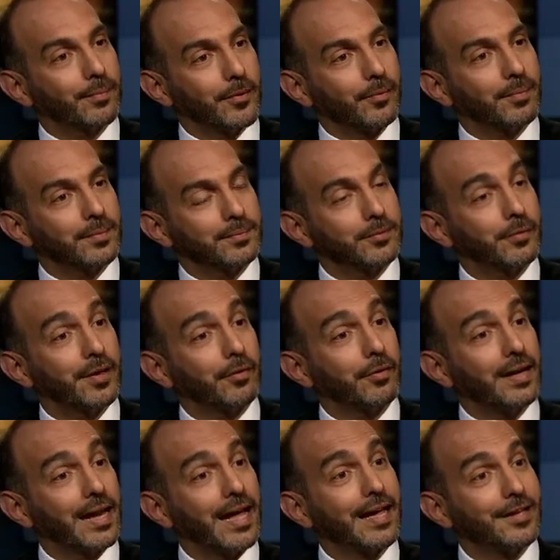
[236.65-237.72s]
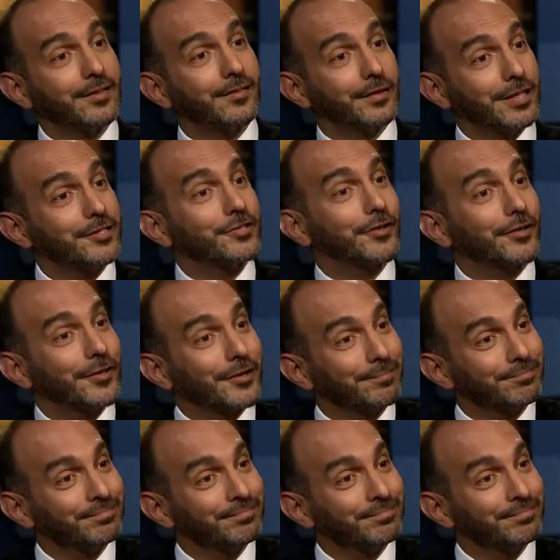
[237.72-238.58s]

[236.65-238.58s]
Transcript: problems. We relied on each other.